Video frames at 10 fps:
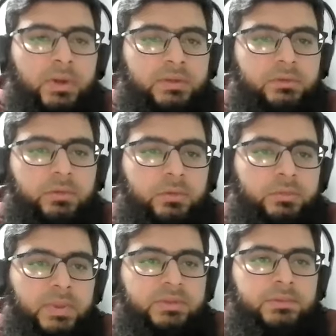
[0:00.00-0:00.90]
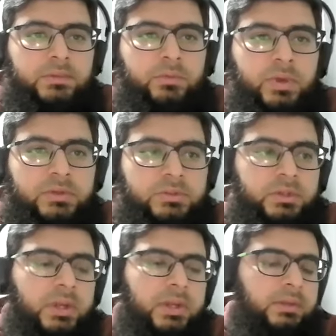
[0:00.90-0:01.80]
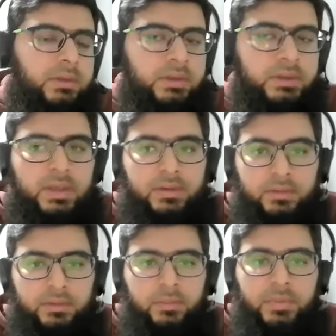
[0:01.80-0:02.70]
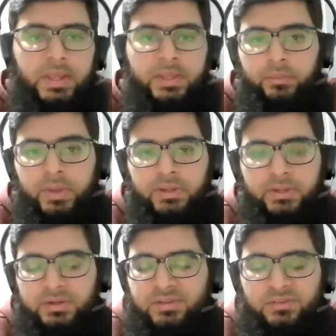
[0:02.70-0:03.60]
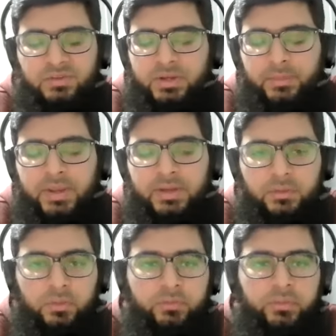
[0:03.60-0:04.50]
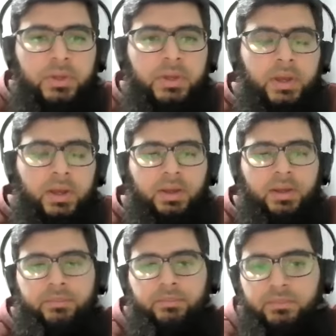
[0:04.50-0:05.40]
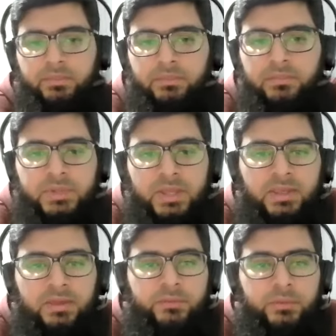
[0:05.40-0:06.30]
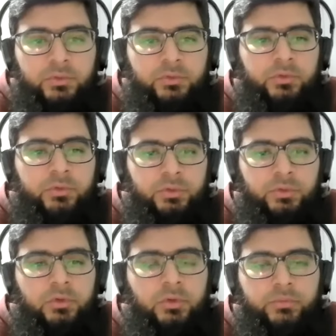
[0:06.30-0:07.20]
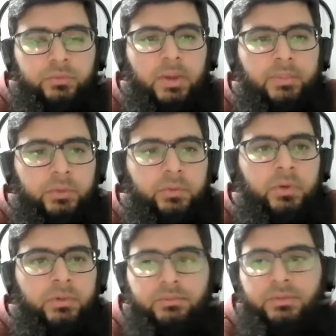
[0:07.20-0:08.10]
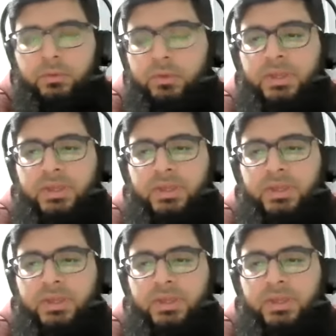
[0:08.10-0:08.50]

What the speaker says: what is your specific question and he can reply you better. It is not a matter of taking views on YouTube from your view.